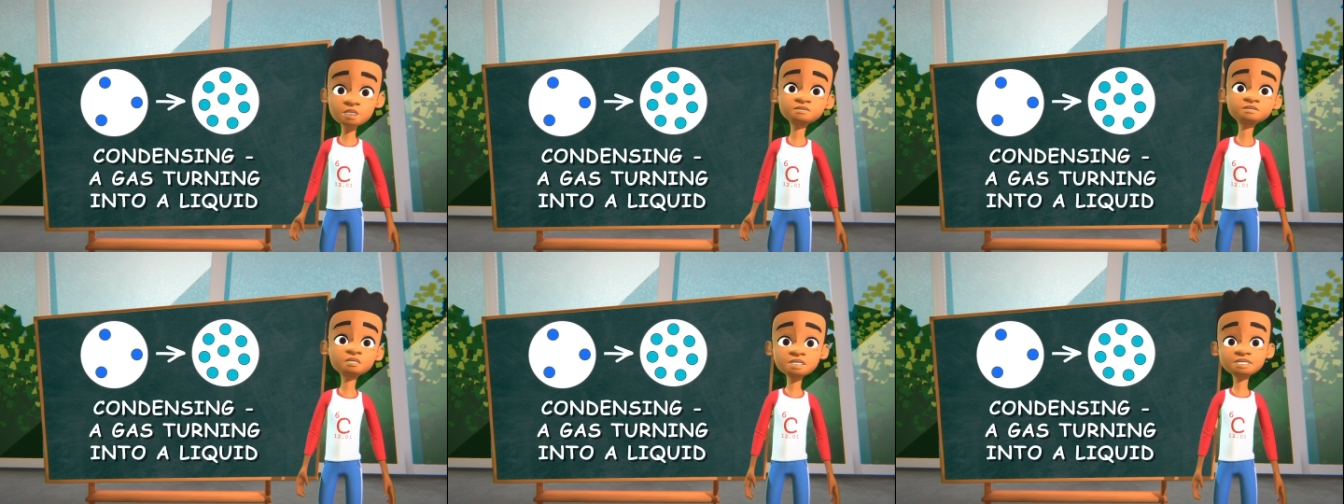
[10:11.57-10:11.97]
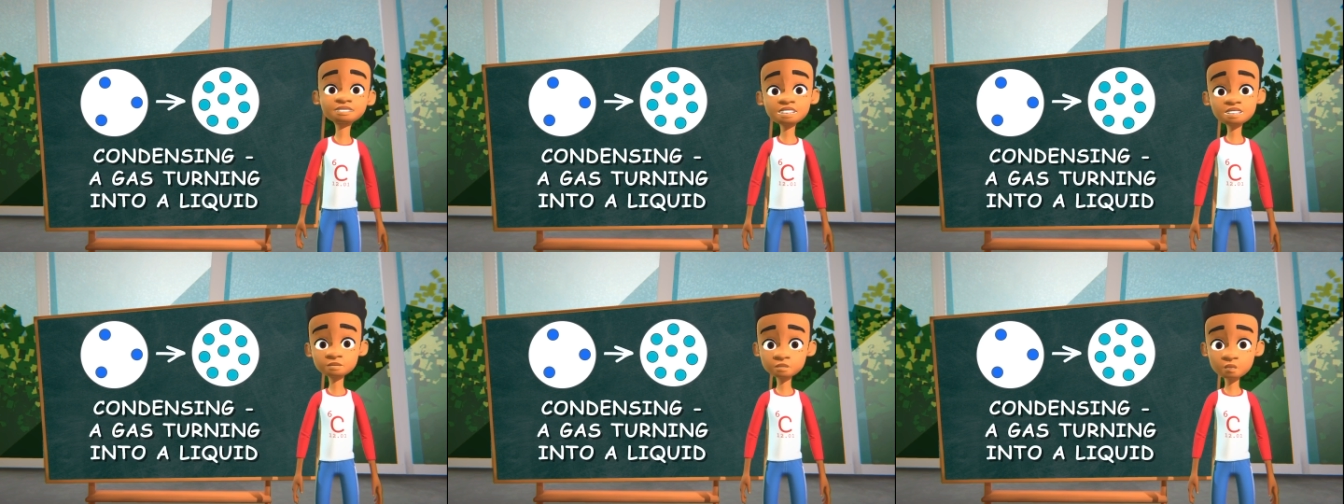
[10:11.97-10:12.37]
For
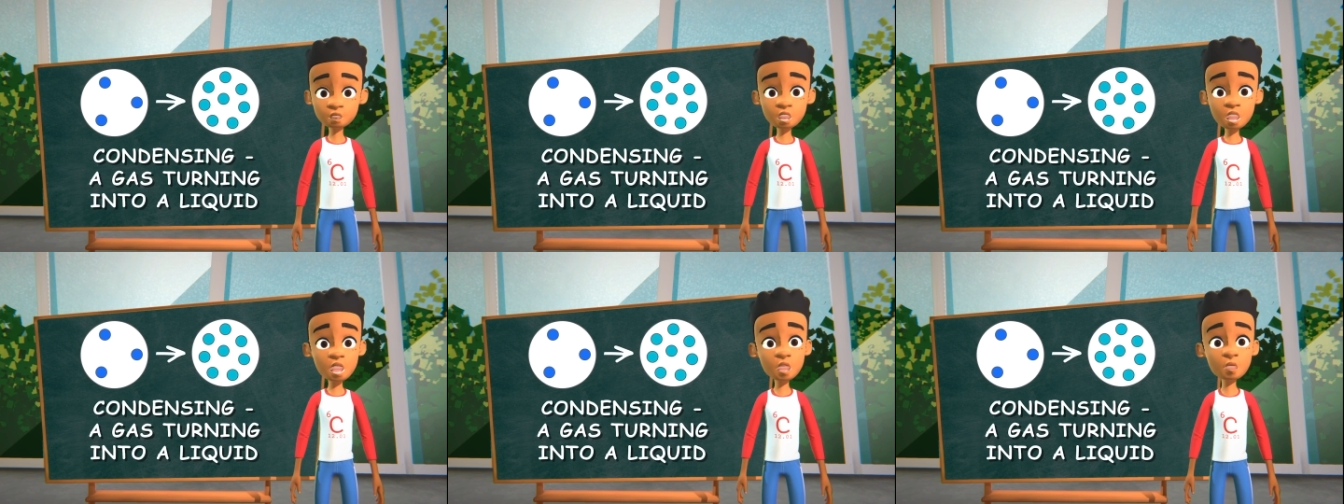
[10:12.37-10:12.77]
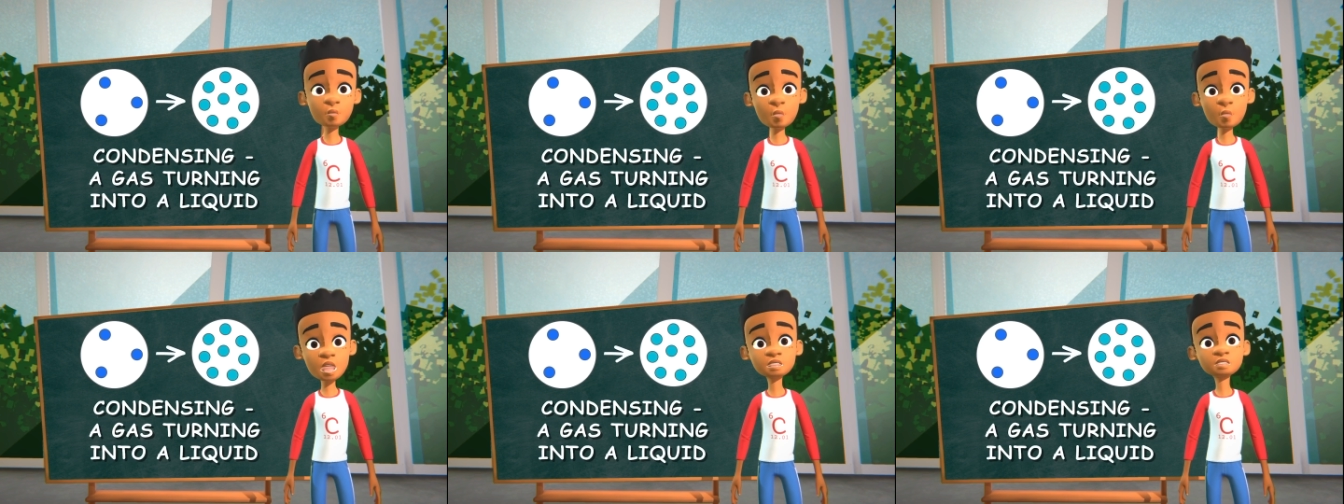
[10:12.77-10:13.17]
example,
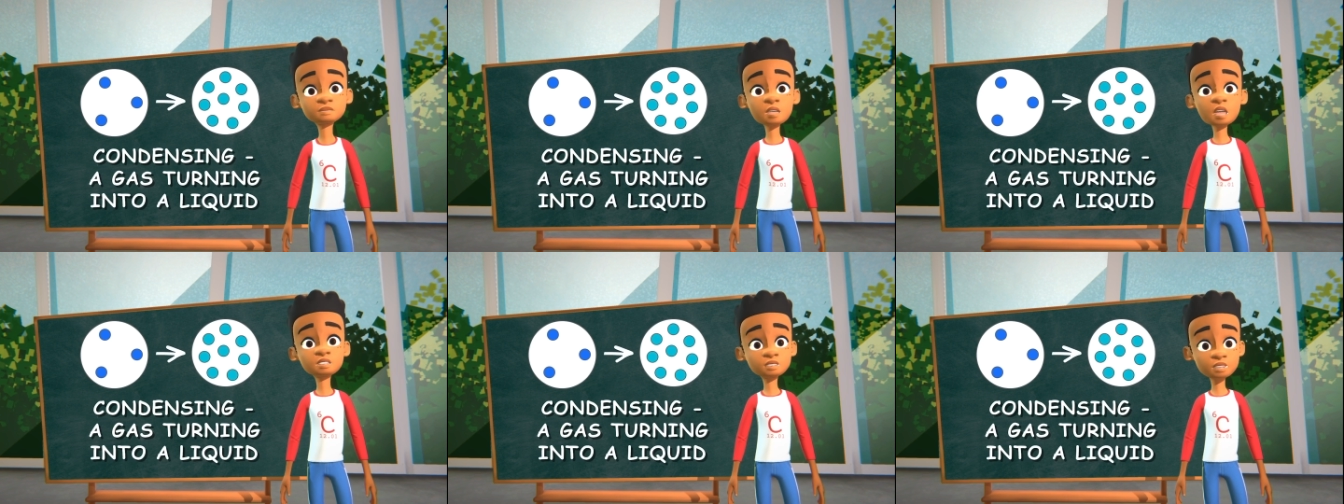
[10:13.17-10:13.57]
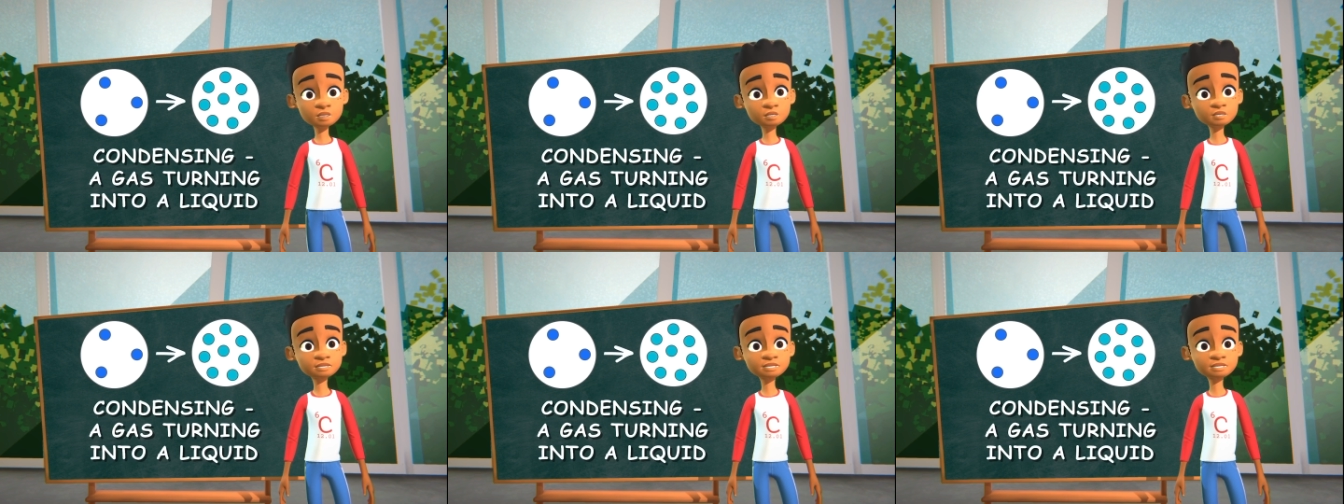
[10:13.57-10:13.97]
water
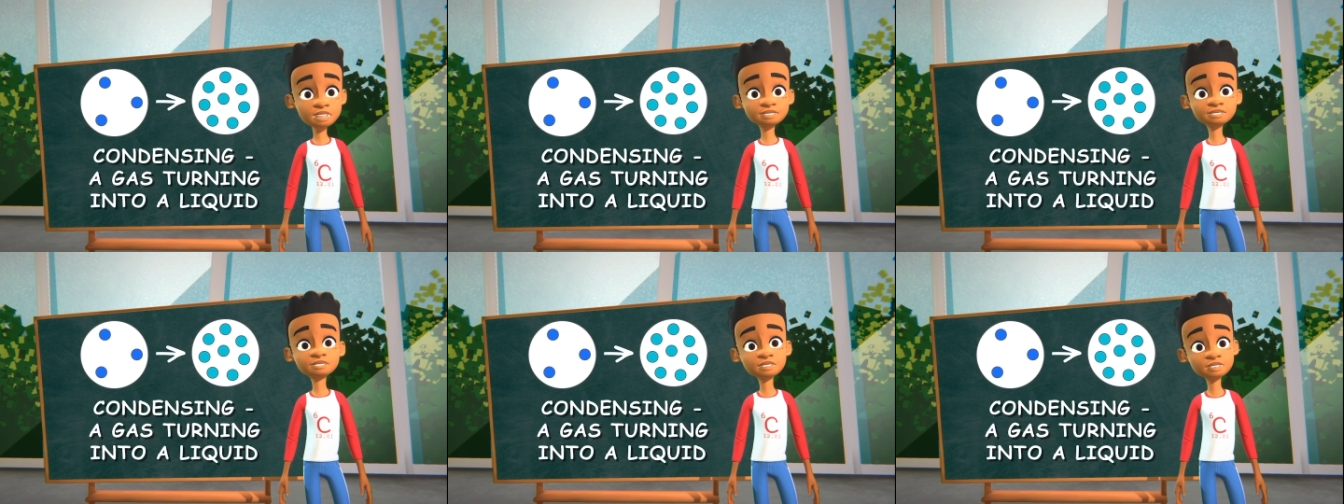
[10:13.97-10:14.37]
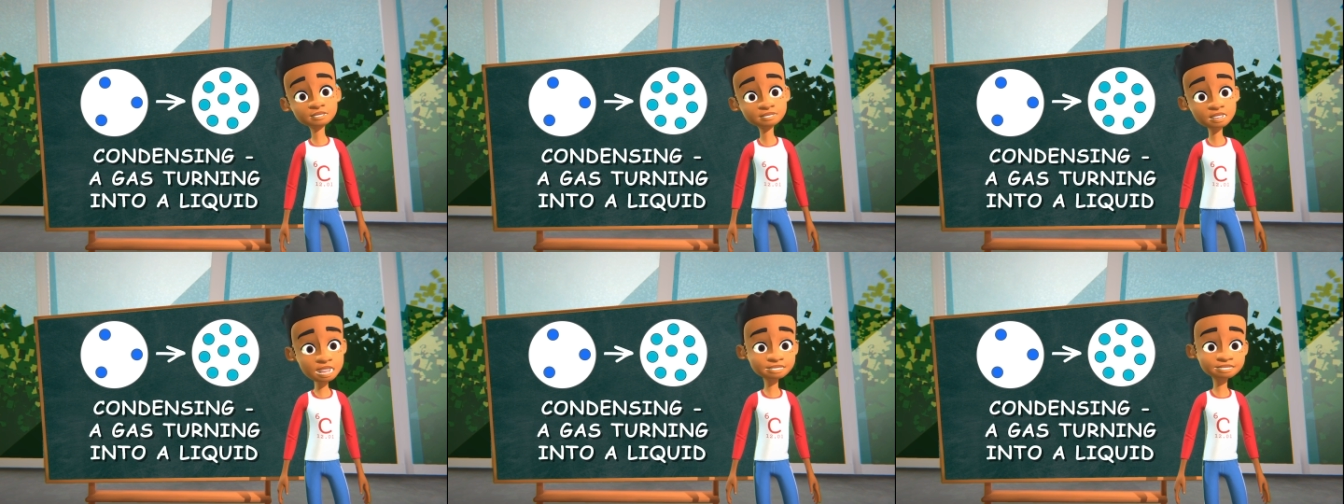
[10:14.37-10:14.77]
molecules can
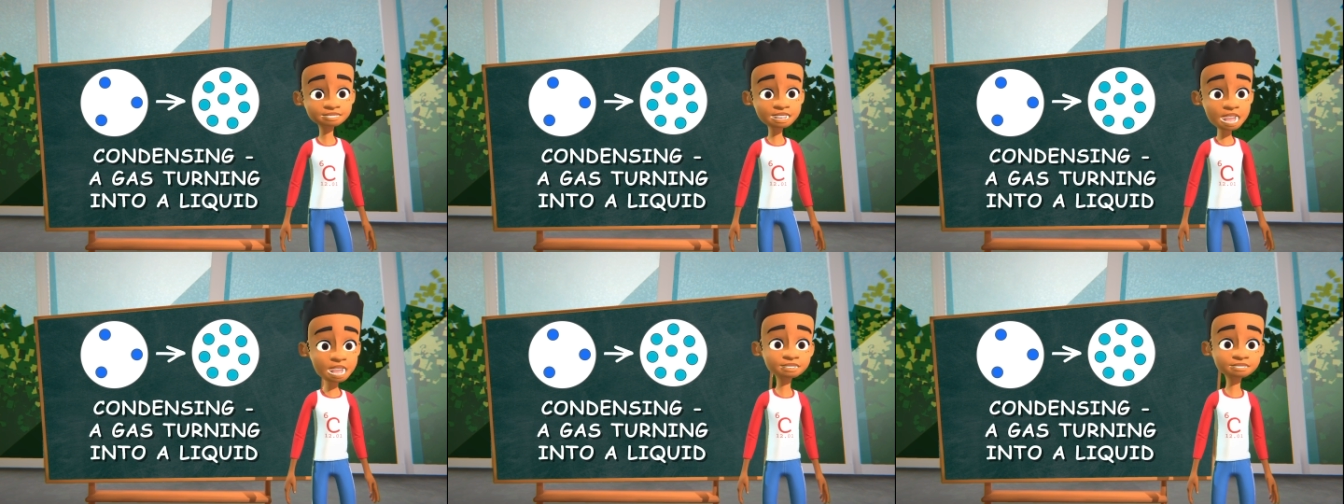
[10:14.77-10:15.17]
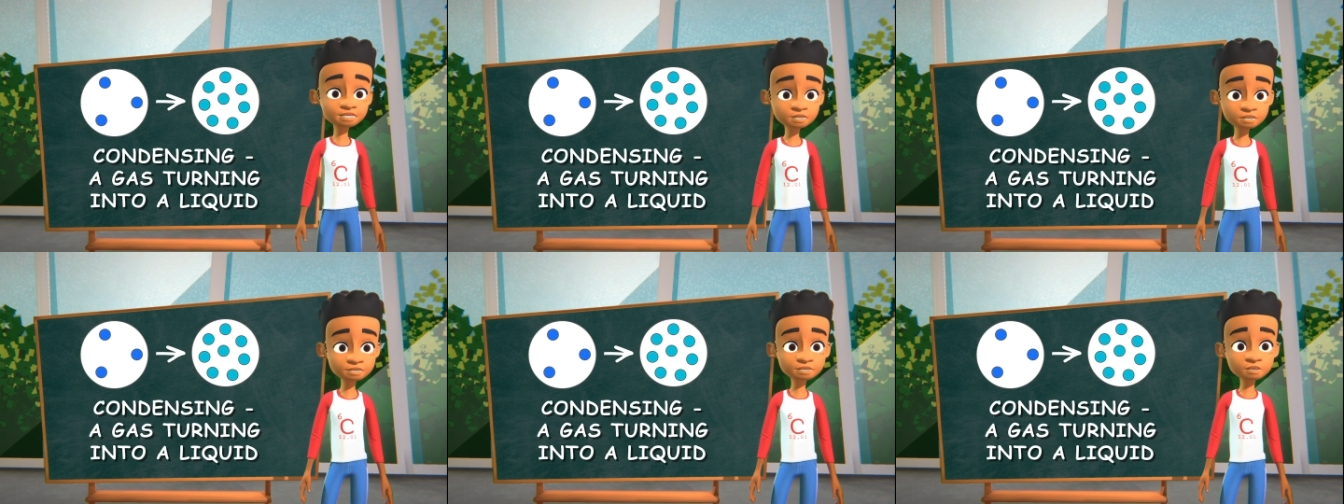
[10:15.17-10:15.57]
live as
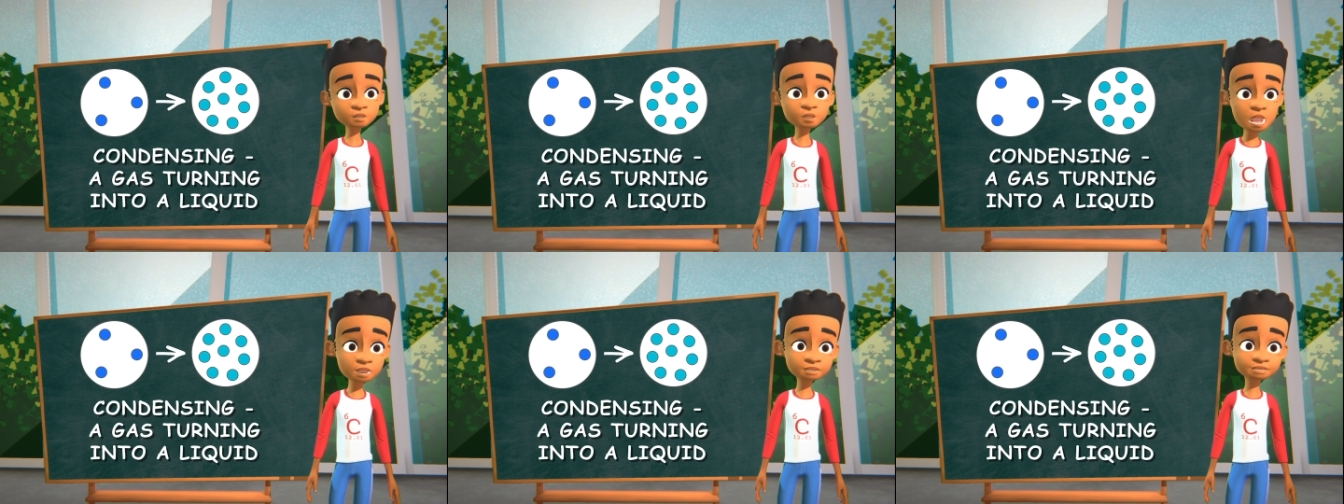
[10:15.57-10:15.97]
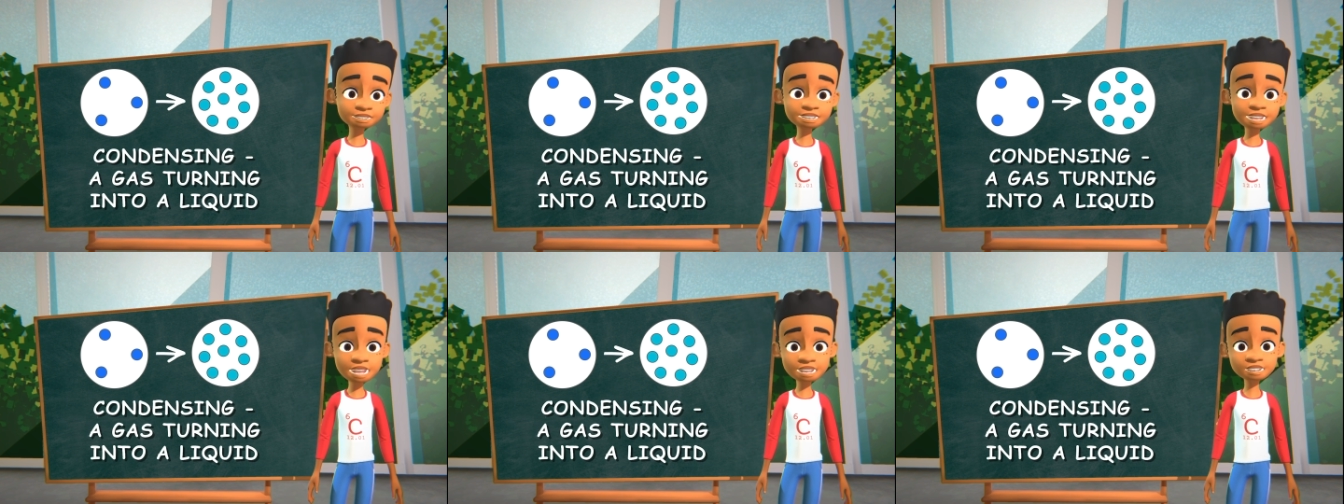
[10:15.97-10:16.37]
gas in the
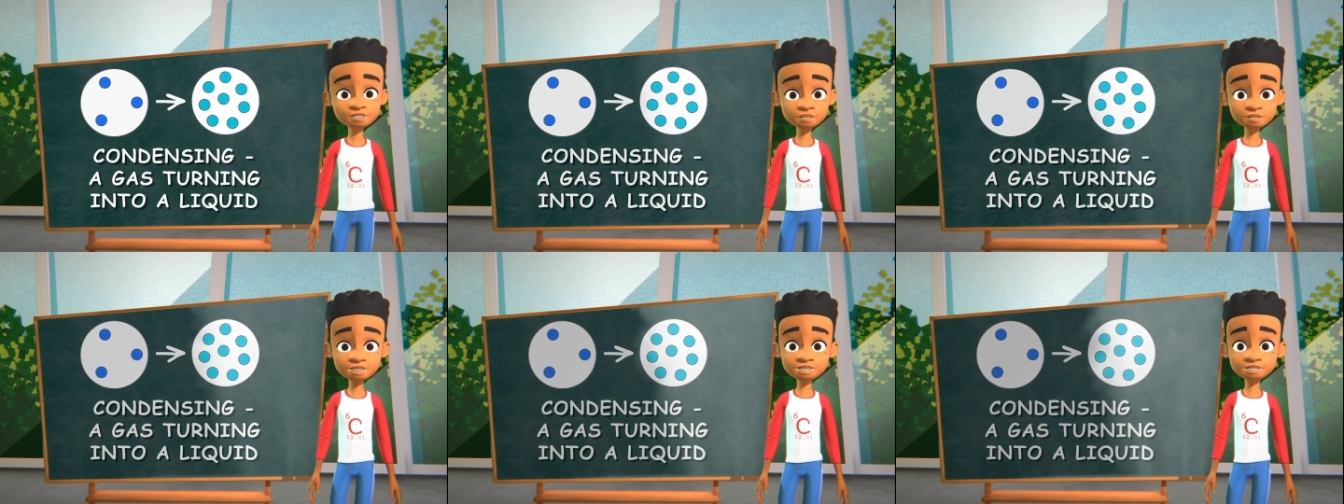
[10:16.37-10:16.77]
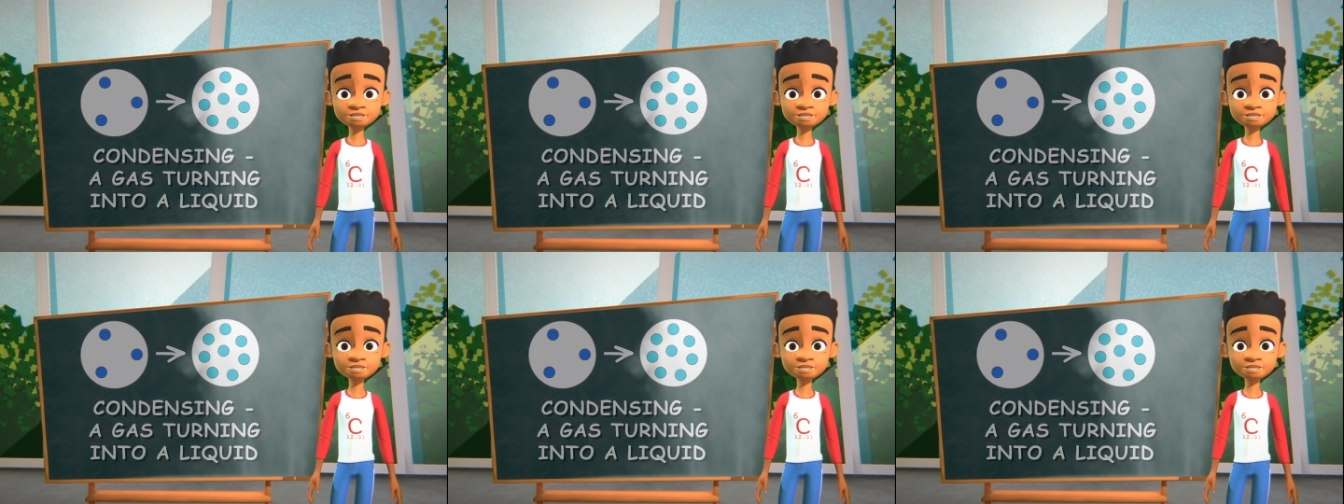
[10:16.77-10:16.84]
surrounding air.